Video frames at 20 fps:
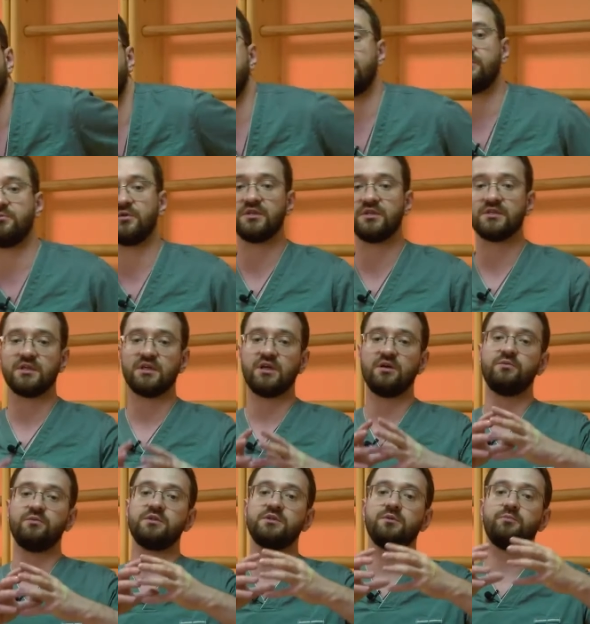anywhere,
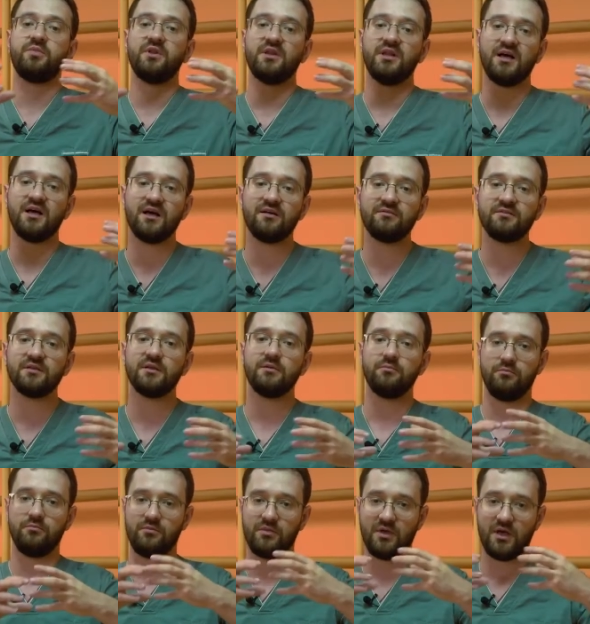we are trying to
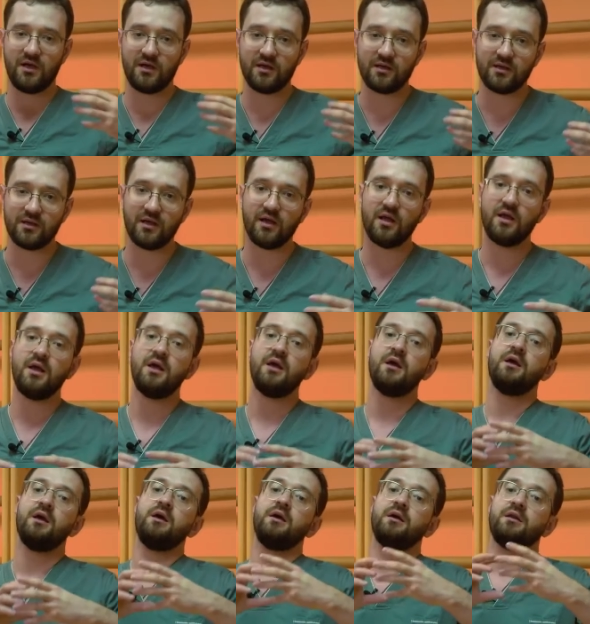stretch the tissues
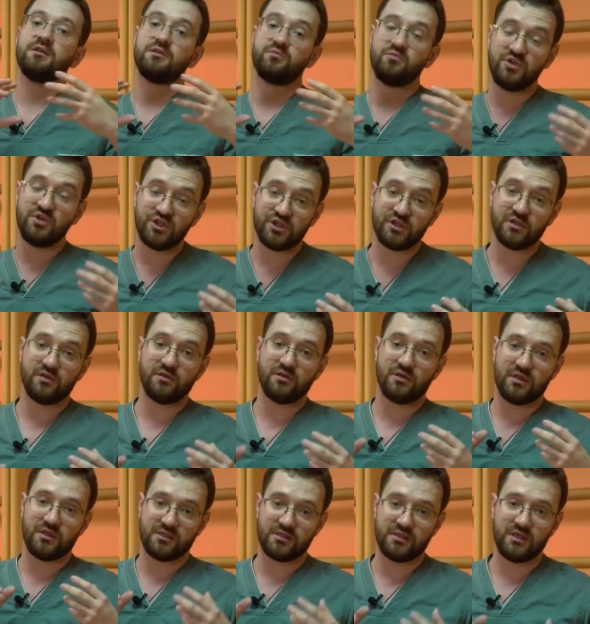smoothly,
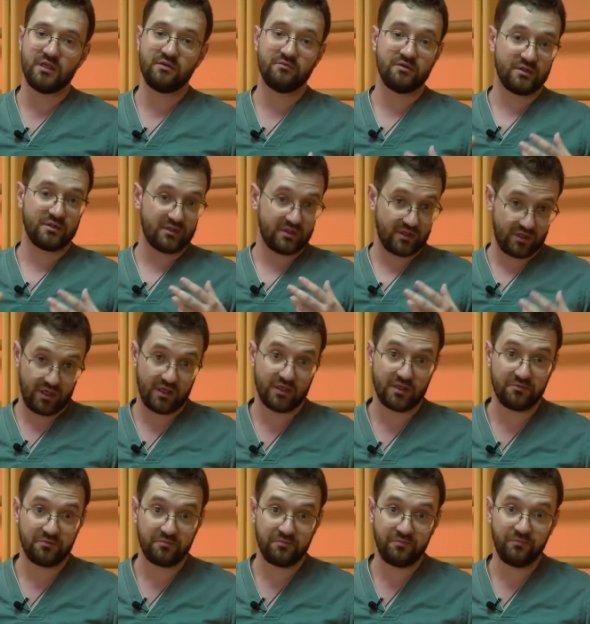gently,
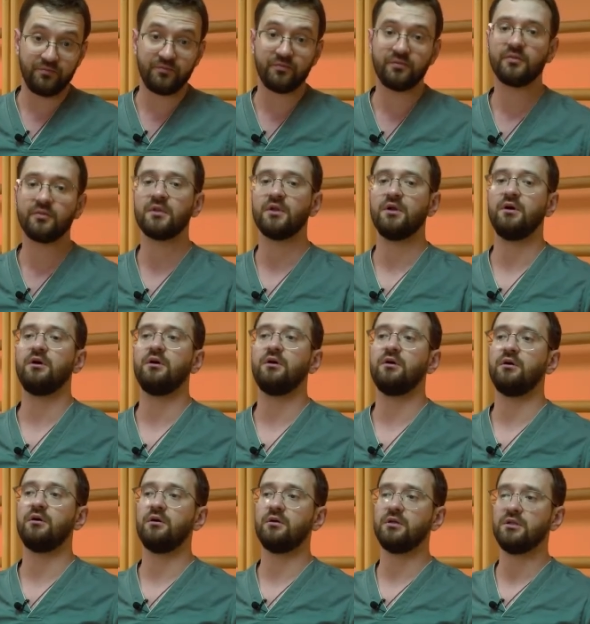rhythmically.
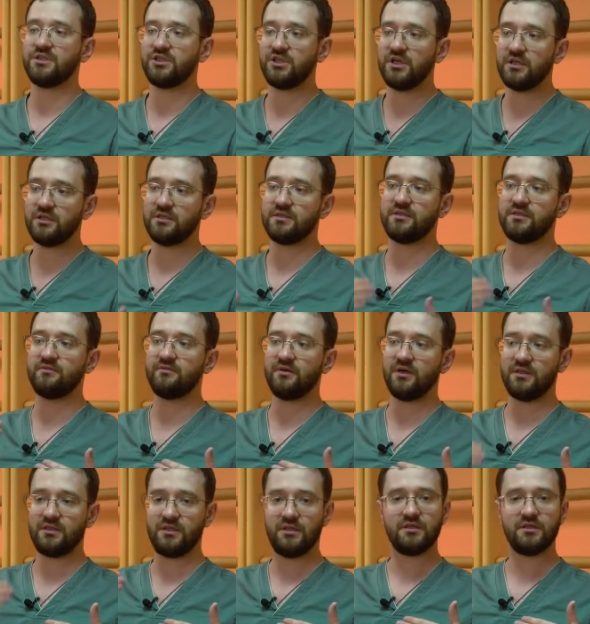After two to
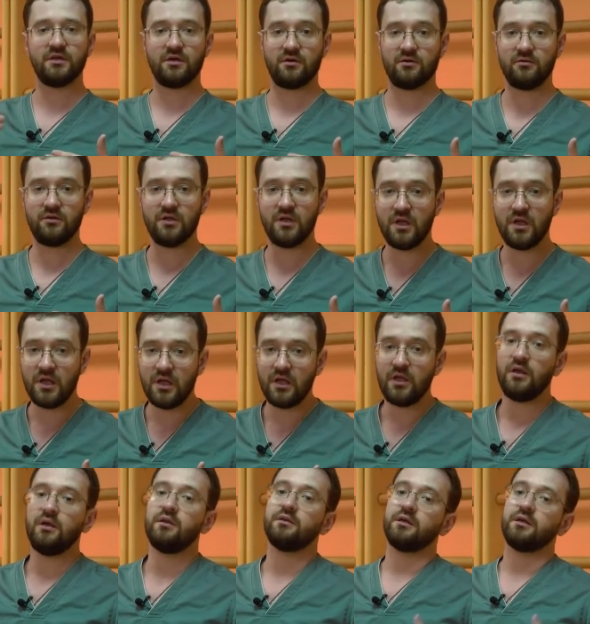three days of such
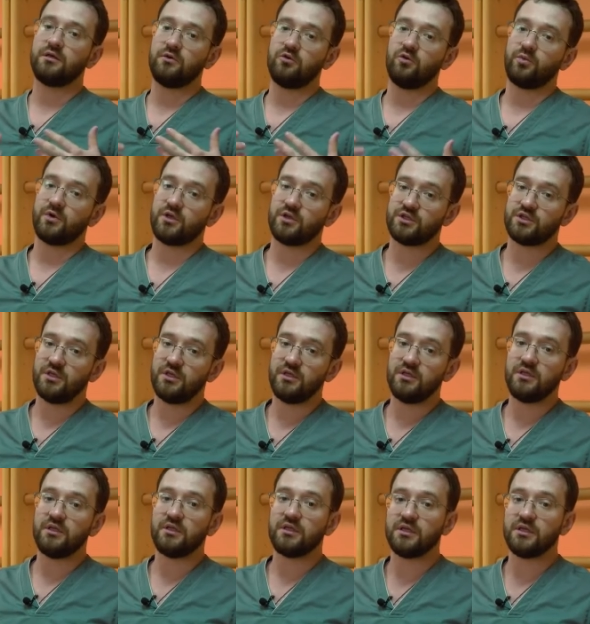exercises,
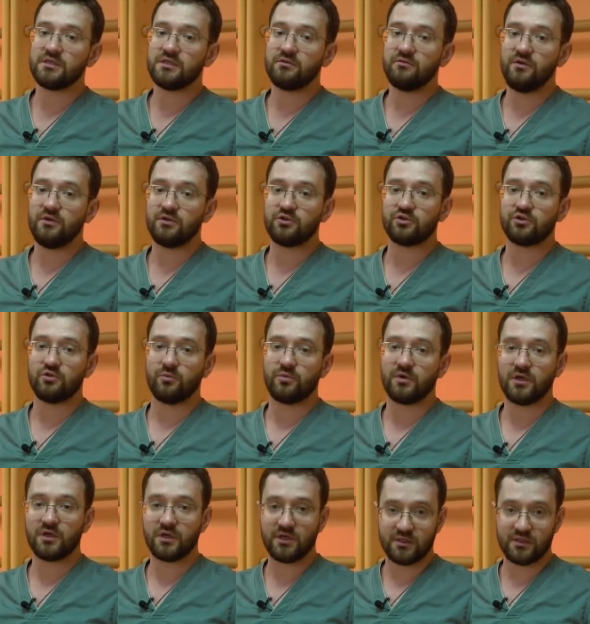if you see that
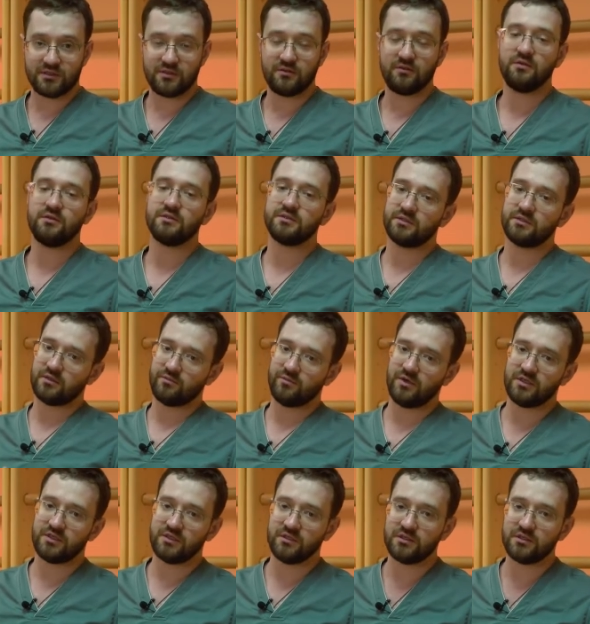progress has
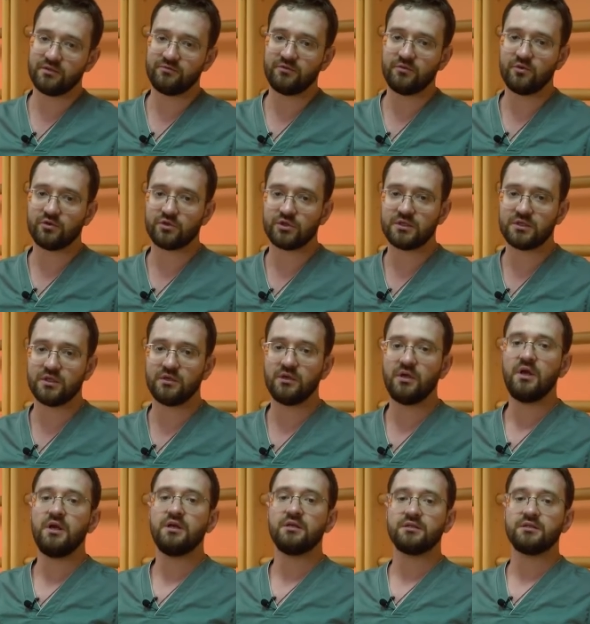slowed down,
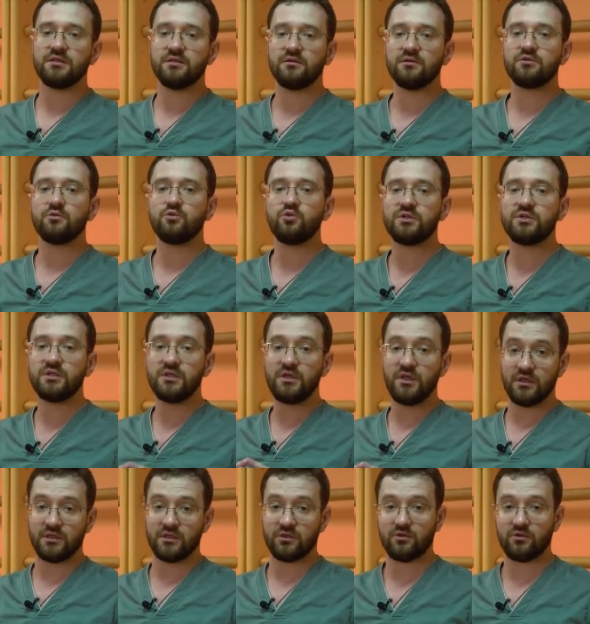you can do strengthening,